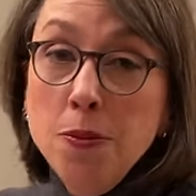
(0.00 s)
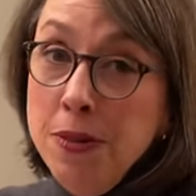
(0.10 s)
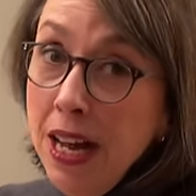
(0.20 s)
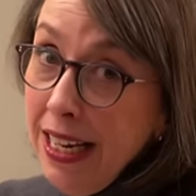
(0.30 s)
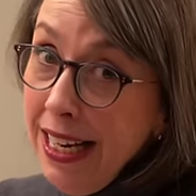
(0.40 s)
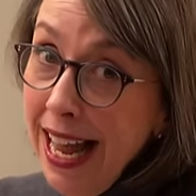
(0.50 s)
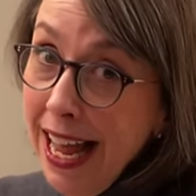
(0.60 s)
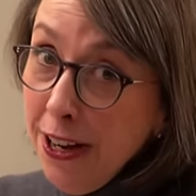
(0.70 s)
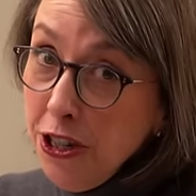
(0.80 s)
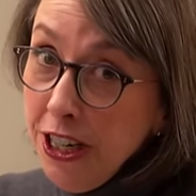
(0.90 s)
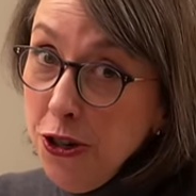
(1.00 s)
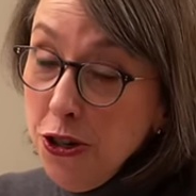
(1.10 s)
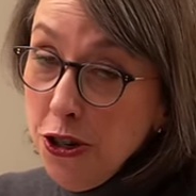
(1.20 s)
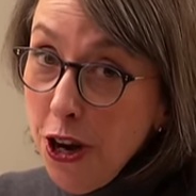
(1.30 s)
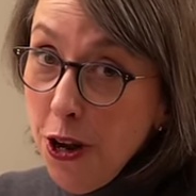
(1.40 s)
I'm not going to actually
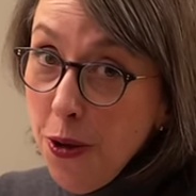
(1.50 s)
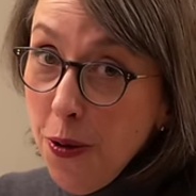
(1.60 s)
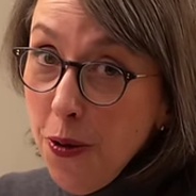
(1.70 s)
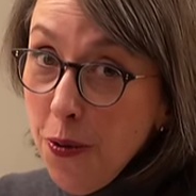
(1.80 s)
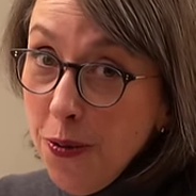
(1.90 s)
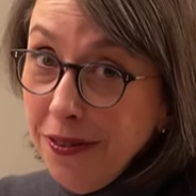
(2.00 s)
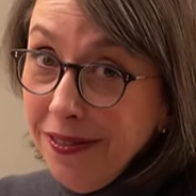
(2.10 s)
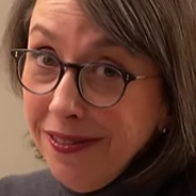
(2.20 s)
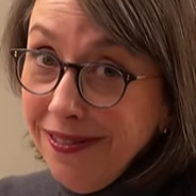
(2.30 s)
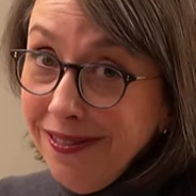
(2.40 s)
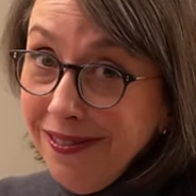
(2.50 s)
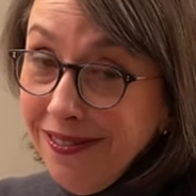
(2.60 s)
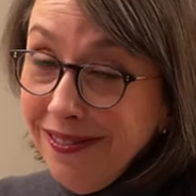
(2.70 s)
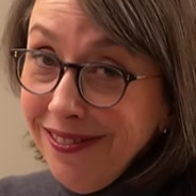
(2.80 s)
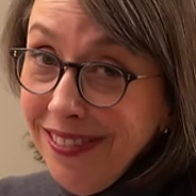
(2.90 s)
show
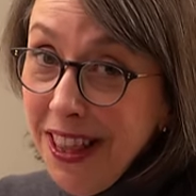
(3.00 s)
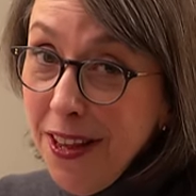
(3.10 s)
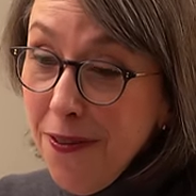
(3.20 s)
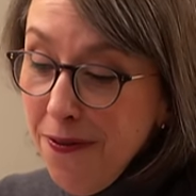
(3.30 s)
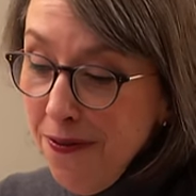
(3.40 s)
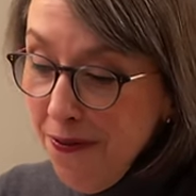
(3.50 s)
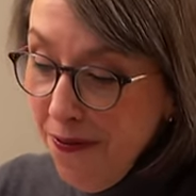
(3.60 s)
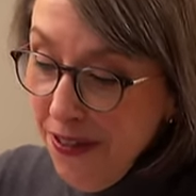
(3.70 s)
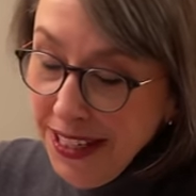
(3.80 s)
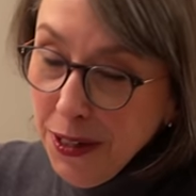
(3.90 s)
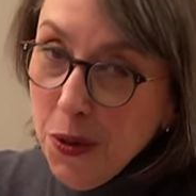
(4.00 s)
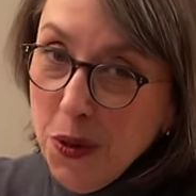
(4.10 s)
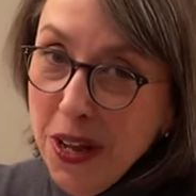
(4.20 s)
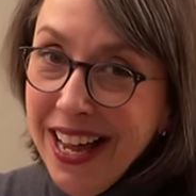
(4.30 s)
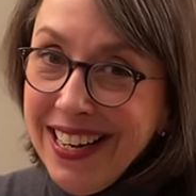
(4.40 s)
the physical
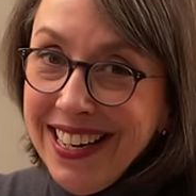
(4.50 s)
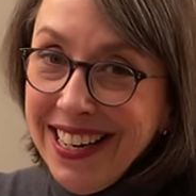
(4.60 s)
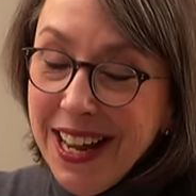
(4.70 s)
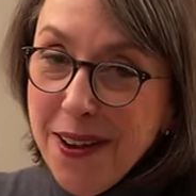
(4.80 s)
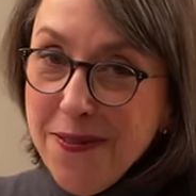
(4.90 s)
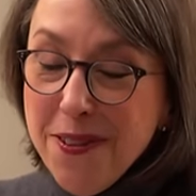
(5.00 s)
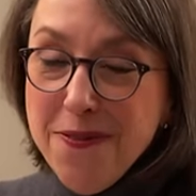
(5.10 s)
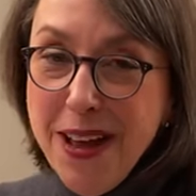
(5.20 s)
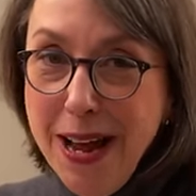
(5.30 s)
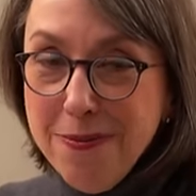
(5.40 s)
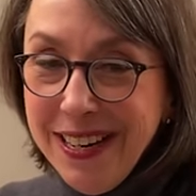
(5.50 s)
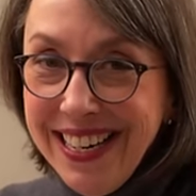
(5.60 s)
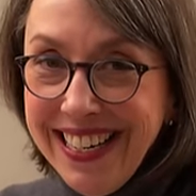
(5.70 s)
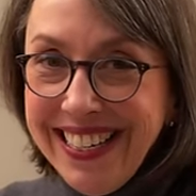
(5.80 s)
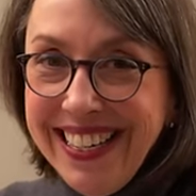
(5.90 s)
cutting of the
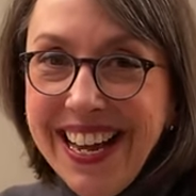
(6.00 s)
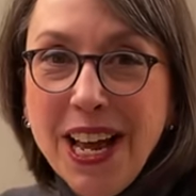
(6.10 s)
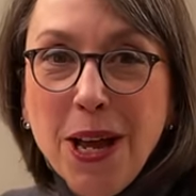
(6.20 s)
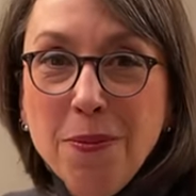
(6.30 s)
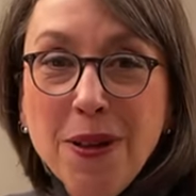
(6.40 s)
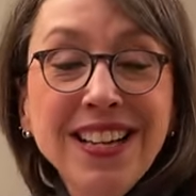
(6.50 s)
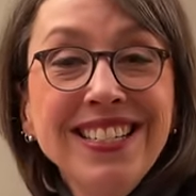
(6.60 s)
fabric on